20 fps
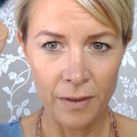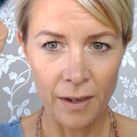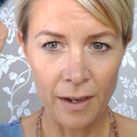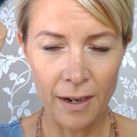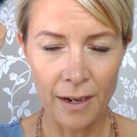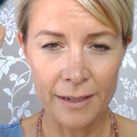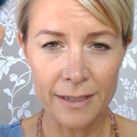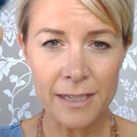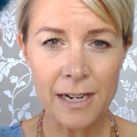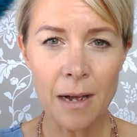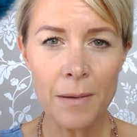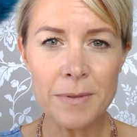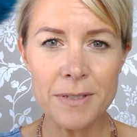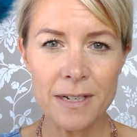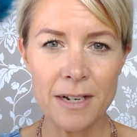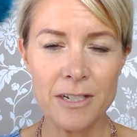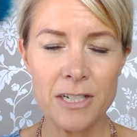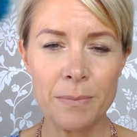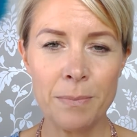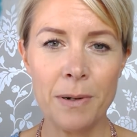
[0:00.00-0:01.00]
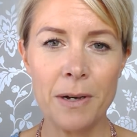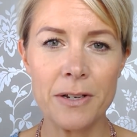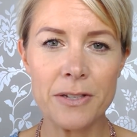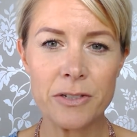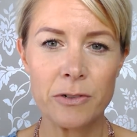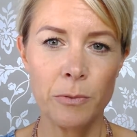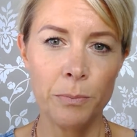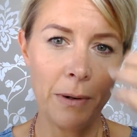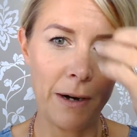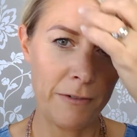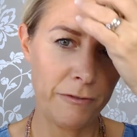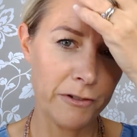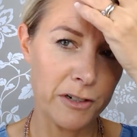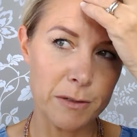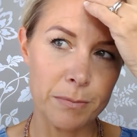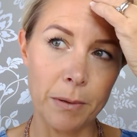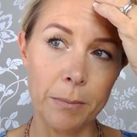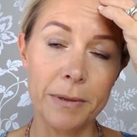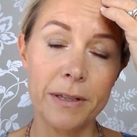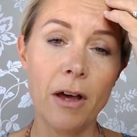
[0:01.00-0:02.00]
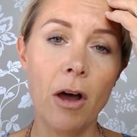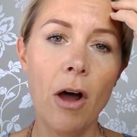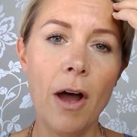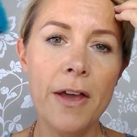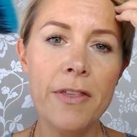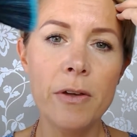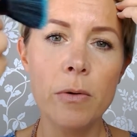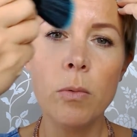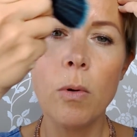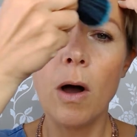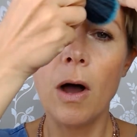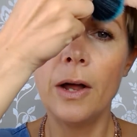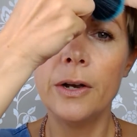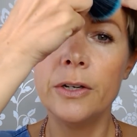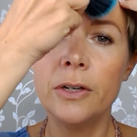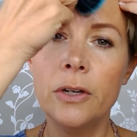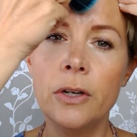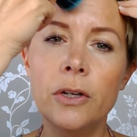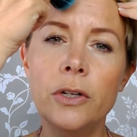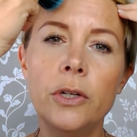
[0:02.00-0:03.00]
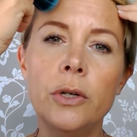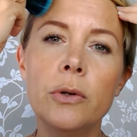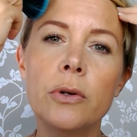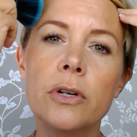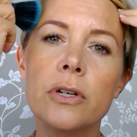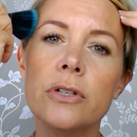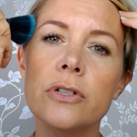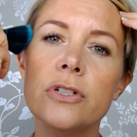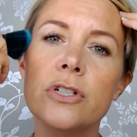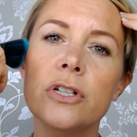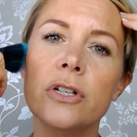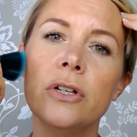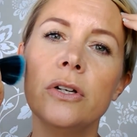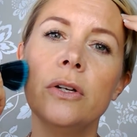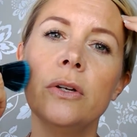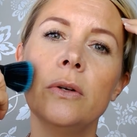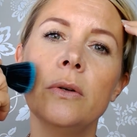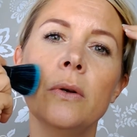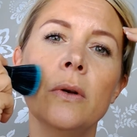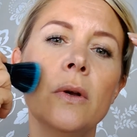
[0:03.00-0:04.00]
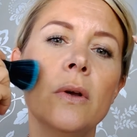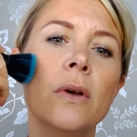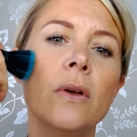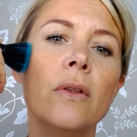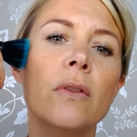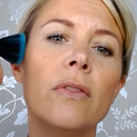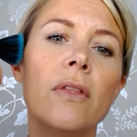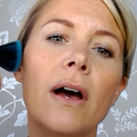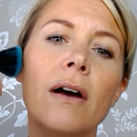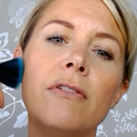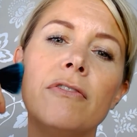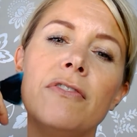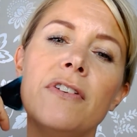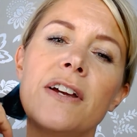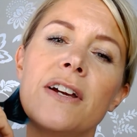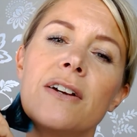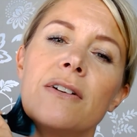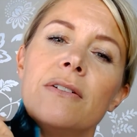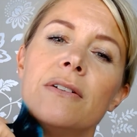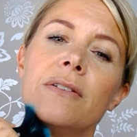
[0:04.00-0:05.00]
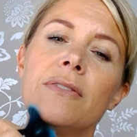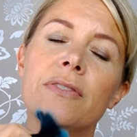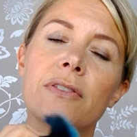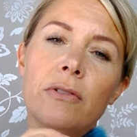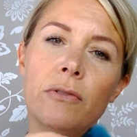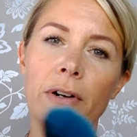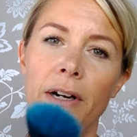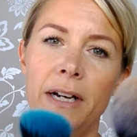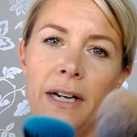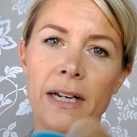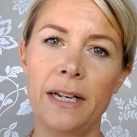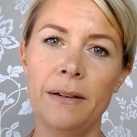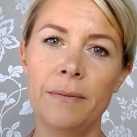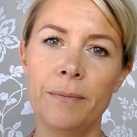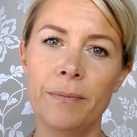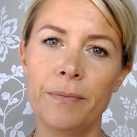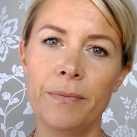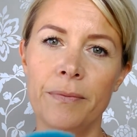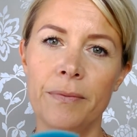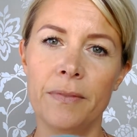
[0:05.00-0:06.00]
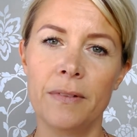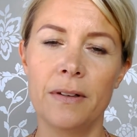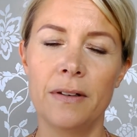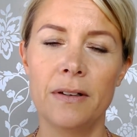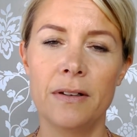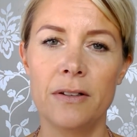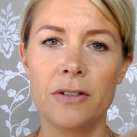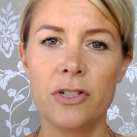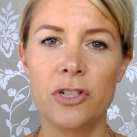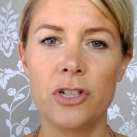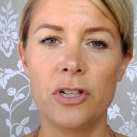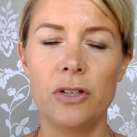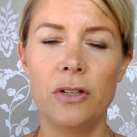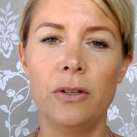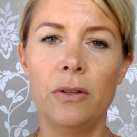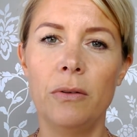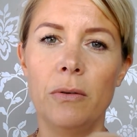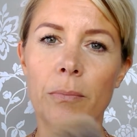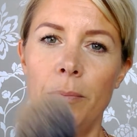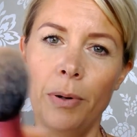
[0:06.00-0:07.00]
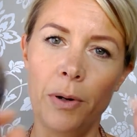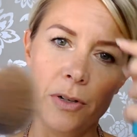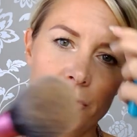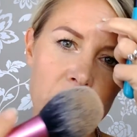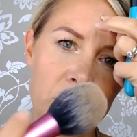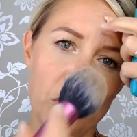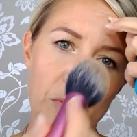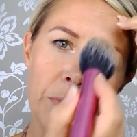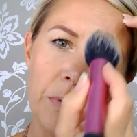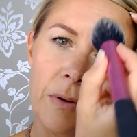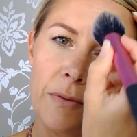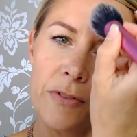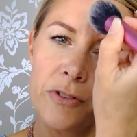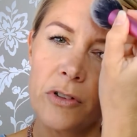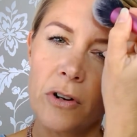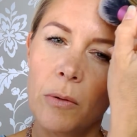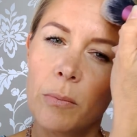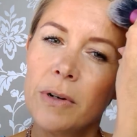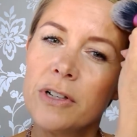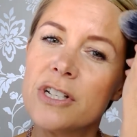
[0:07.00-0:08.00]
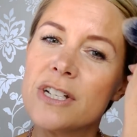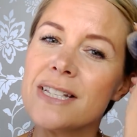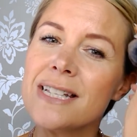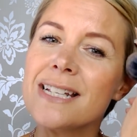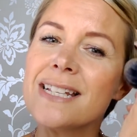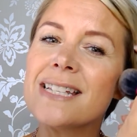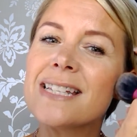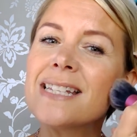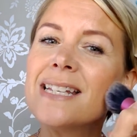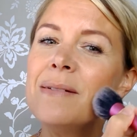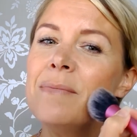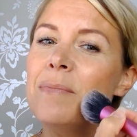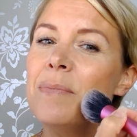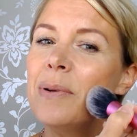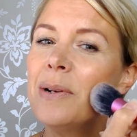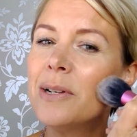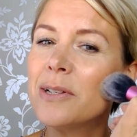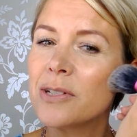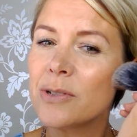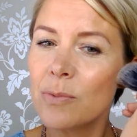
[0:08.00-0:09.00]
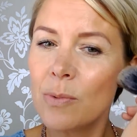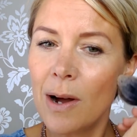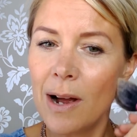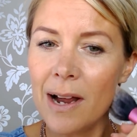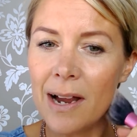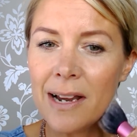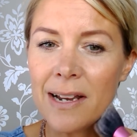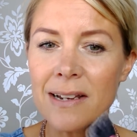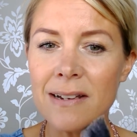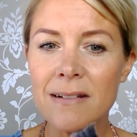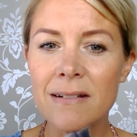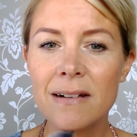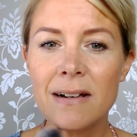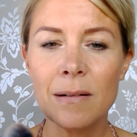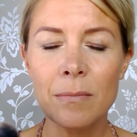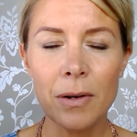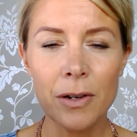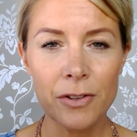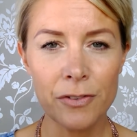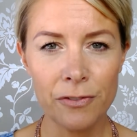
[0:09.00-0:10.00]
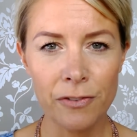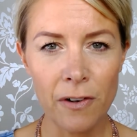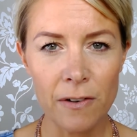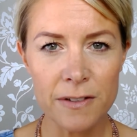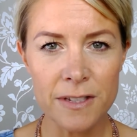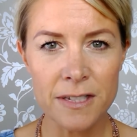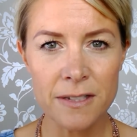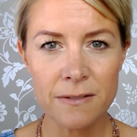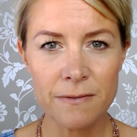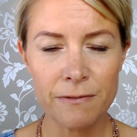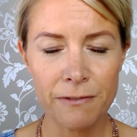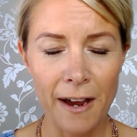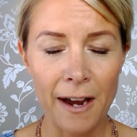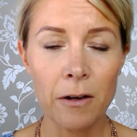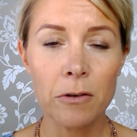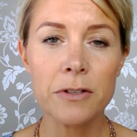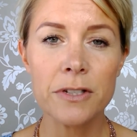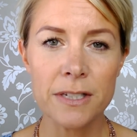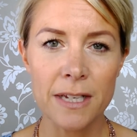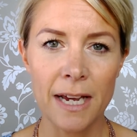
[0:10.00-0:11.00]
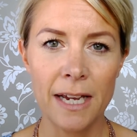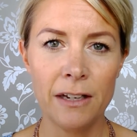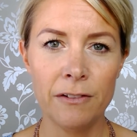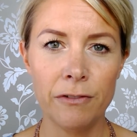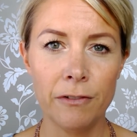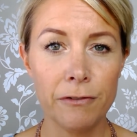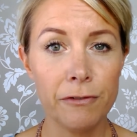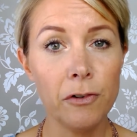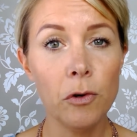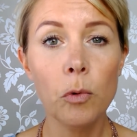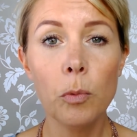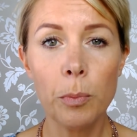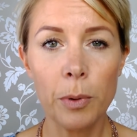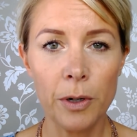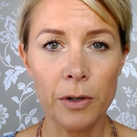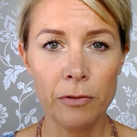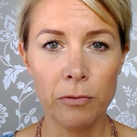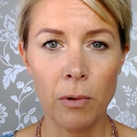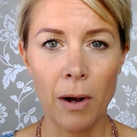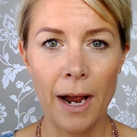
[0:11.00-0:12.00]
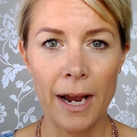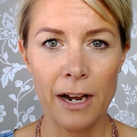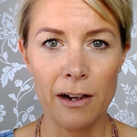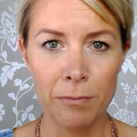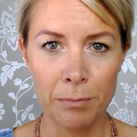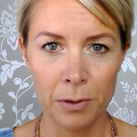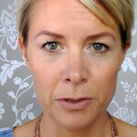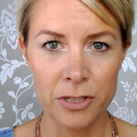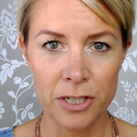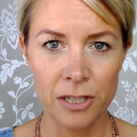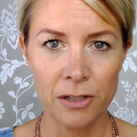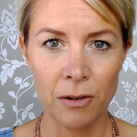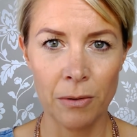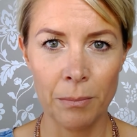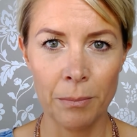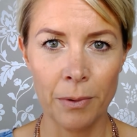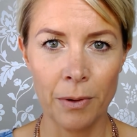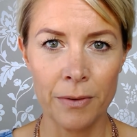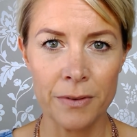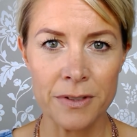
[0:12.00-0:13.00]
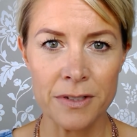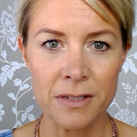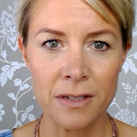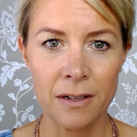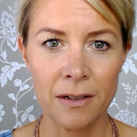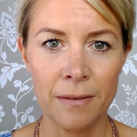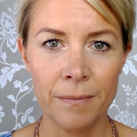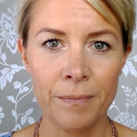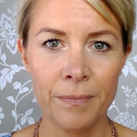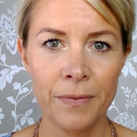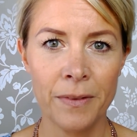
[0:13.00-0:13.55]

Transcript: And it comes down to personal preference, but with either one, you can do that figure of 3 to put your bronzer on, which is the simplest way and most fail-safe, foolproof way of putting on bronzer.